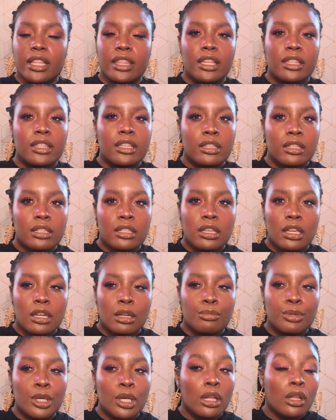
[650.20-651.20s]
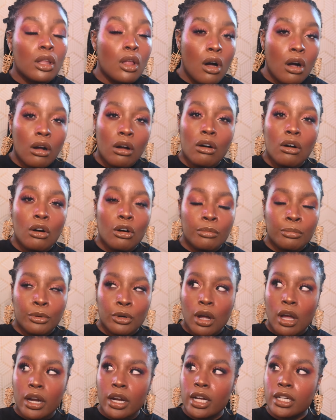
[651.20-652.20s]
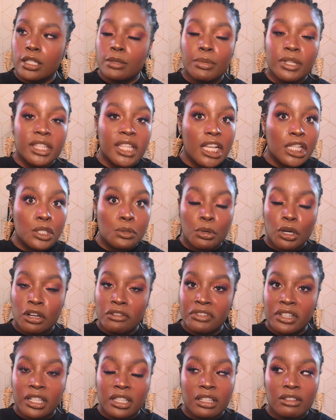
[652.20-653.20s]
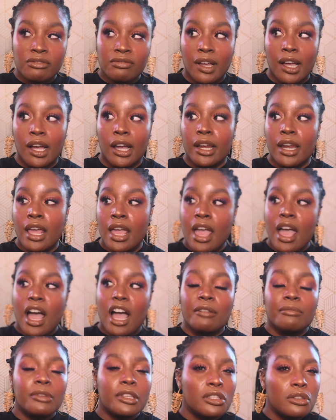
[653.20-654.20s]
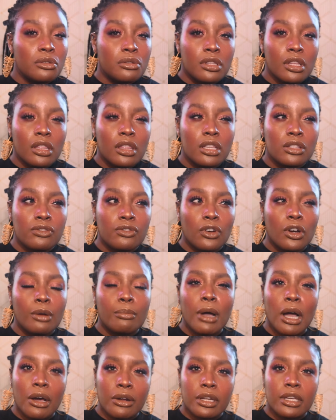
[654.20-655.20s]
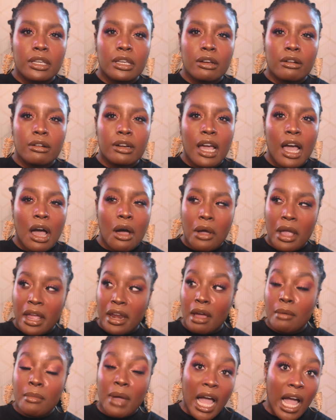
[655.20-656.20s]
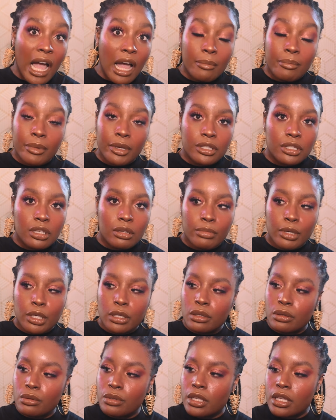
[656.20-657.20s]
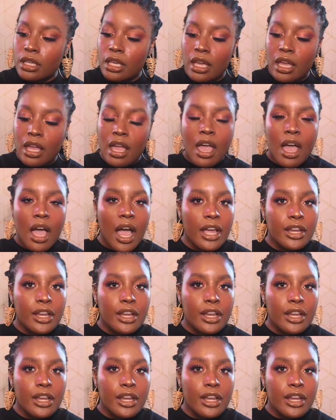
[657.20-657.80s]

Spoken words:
think that this is going to be a long haul product, but that's perfectly fine. I've been using this for about a year now and I'm happy to be using it.